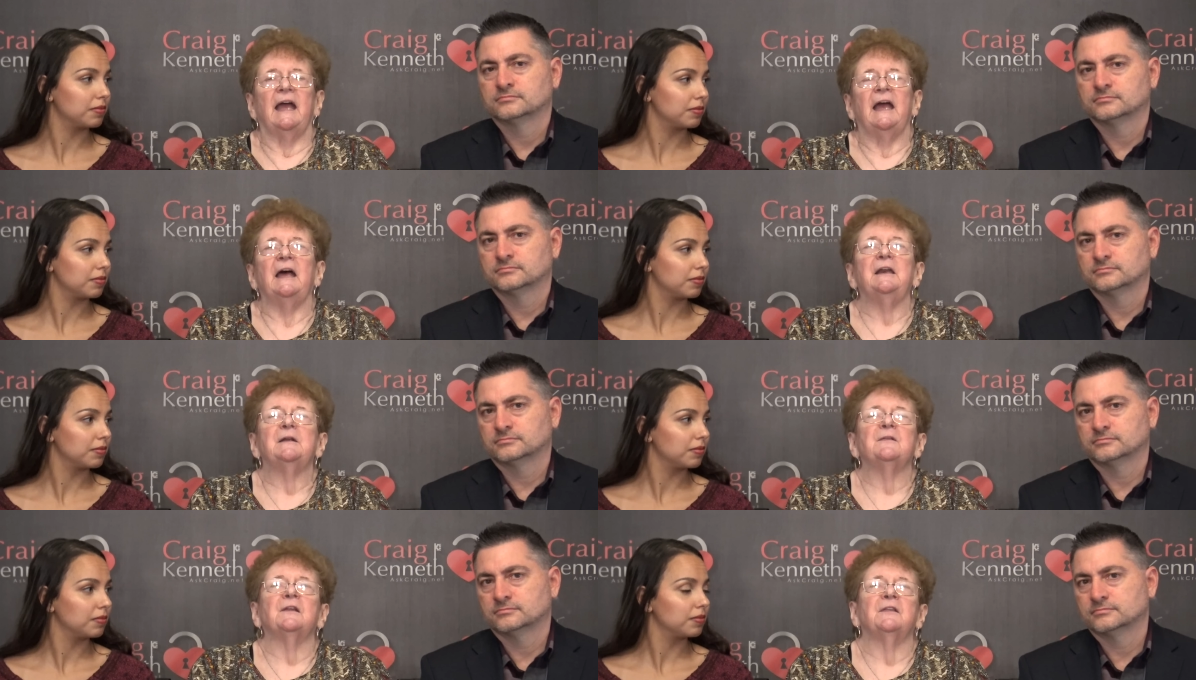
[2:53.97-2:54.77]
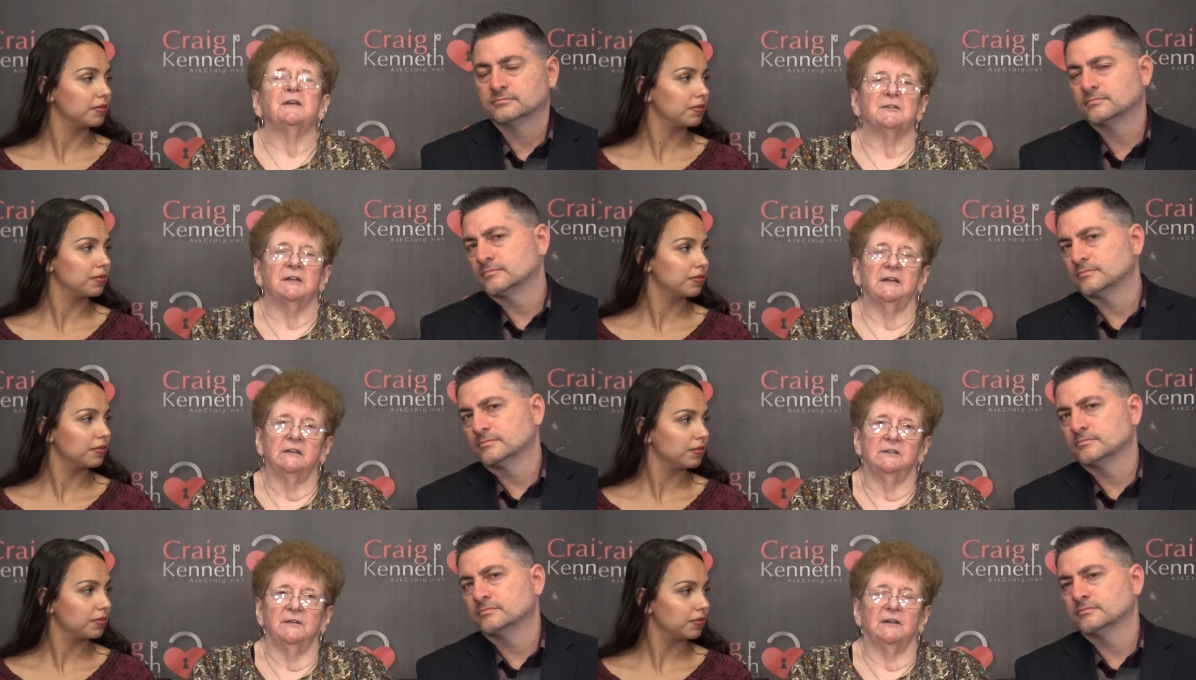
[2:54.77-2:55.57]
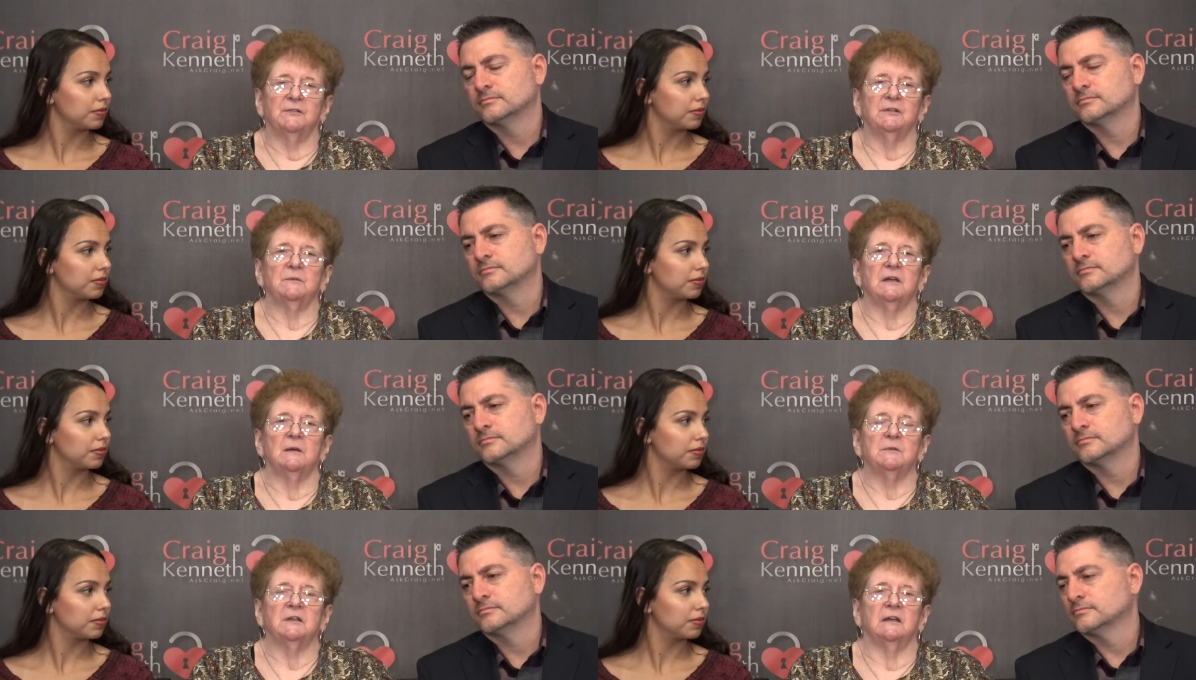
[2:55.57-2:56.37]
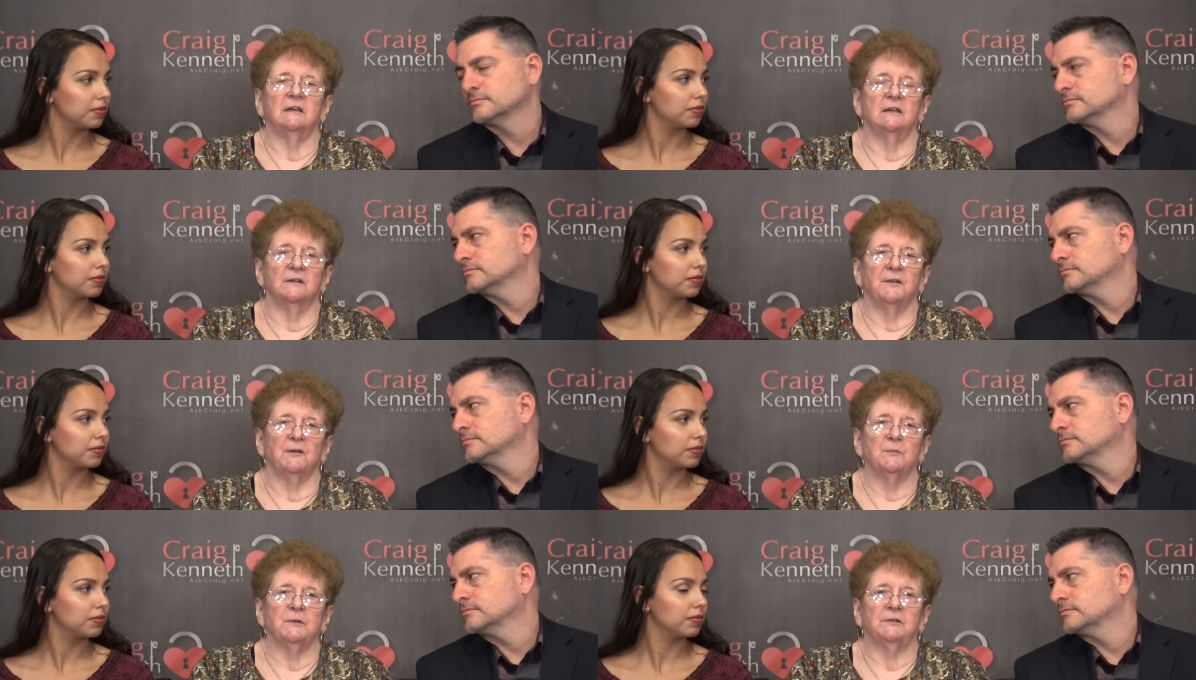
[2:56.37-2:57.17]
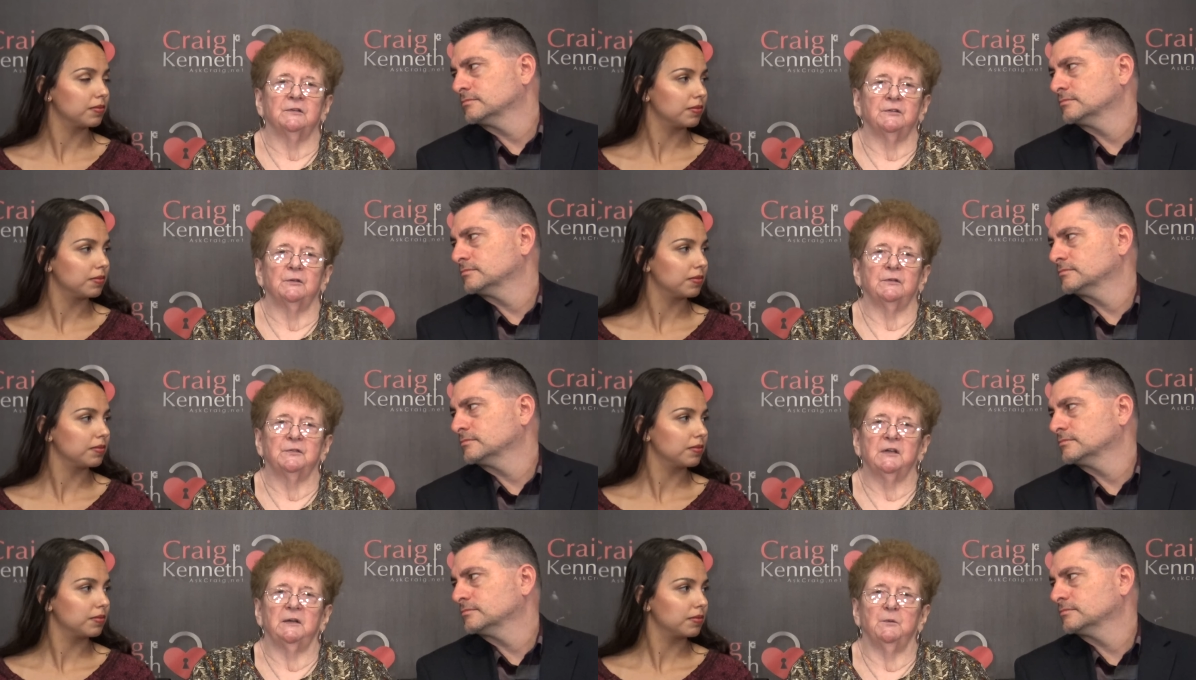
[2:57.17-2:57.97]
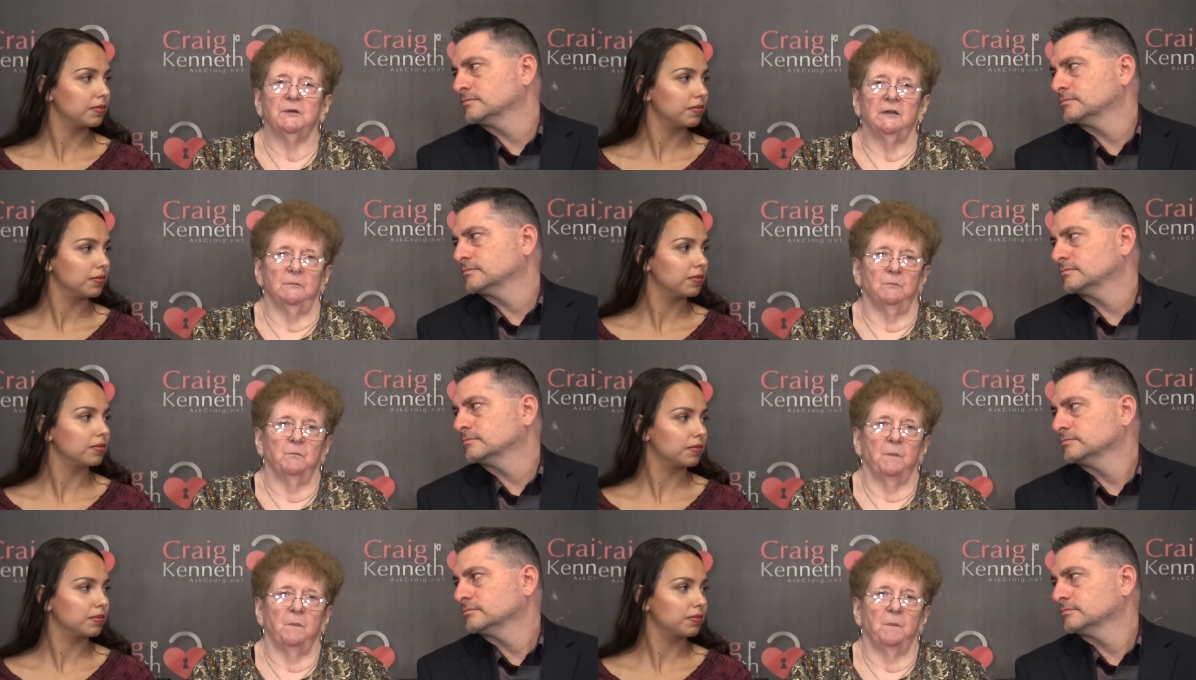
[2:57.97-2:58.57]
Speaker 1: And they're seductive enough sometimes they can get a therapist to sort of side with them.